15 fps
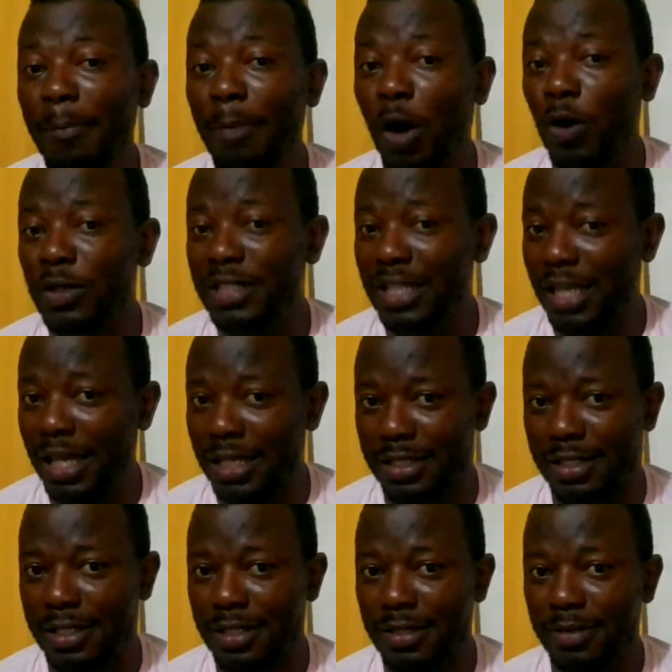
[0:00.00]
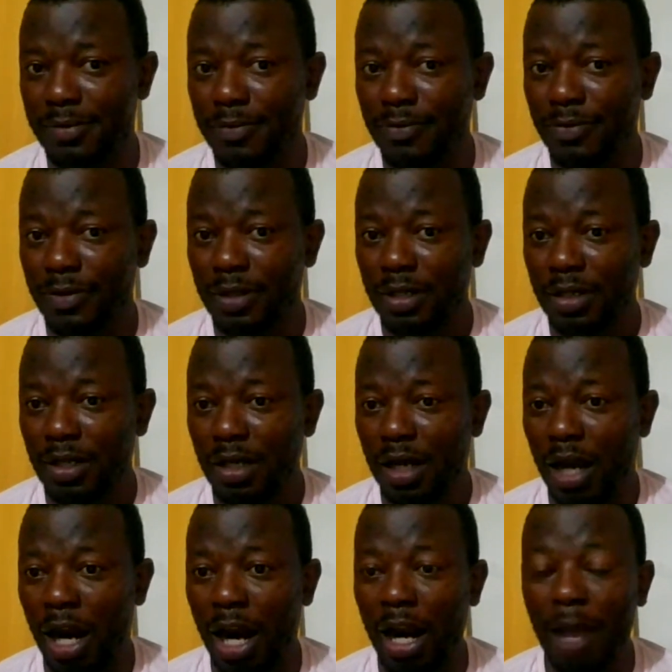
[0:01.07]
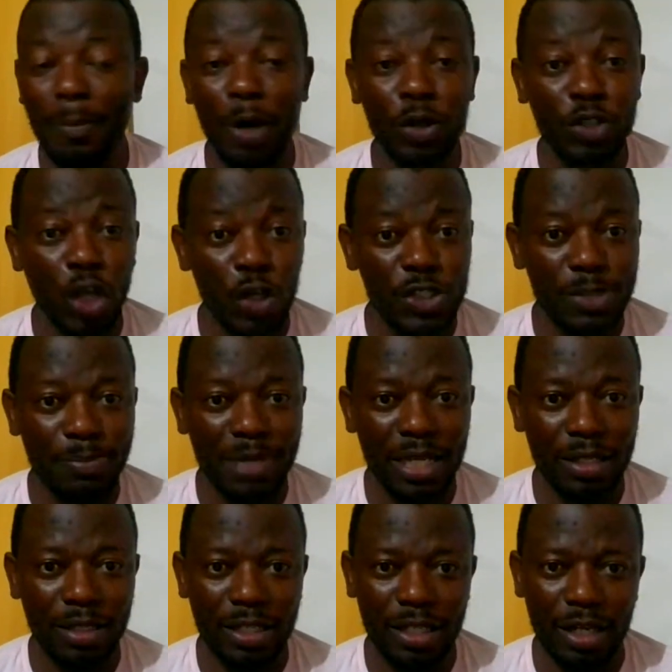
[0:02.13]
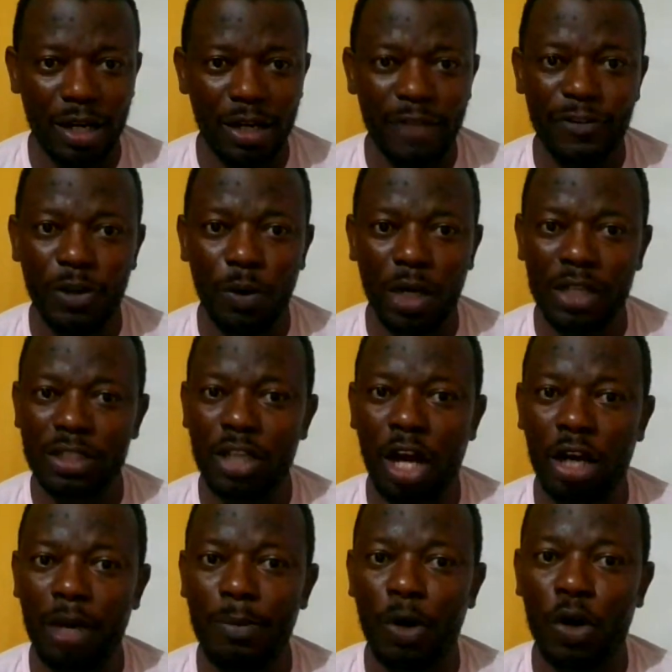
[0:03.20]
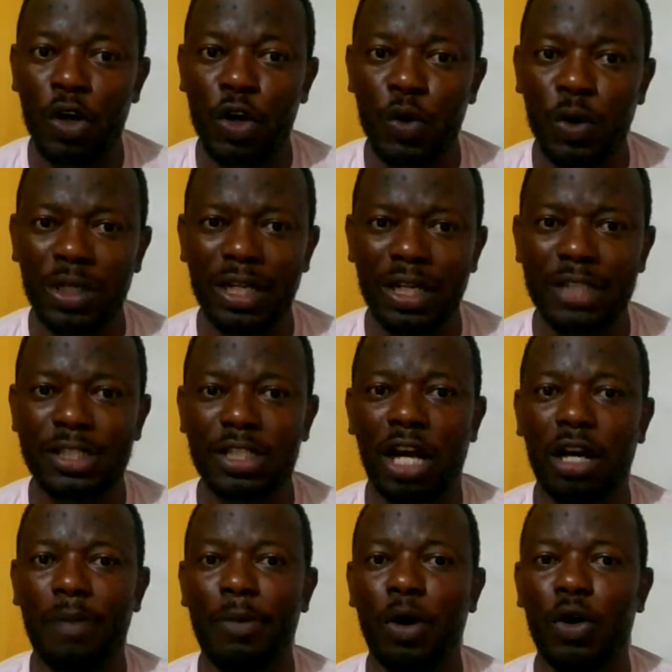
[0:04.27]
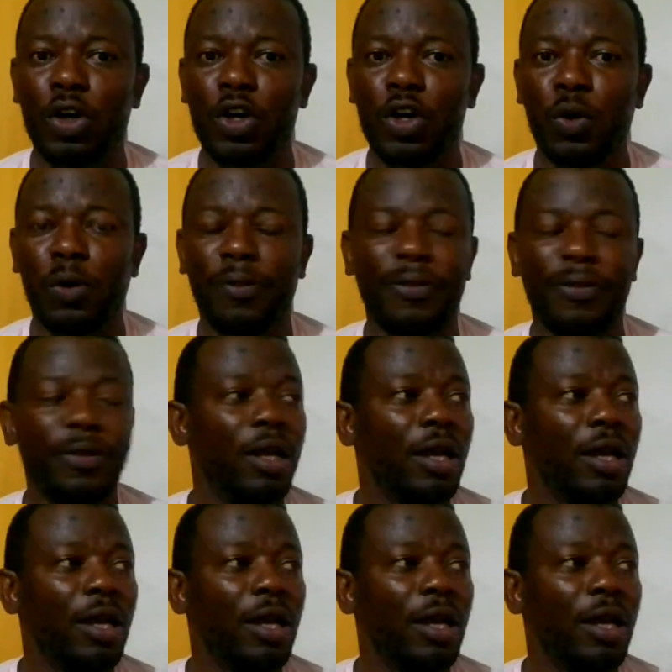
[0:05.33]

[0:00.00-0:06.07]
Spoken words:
about it, about us being here, if you want to talk about growth, let's talk about growth.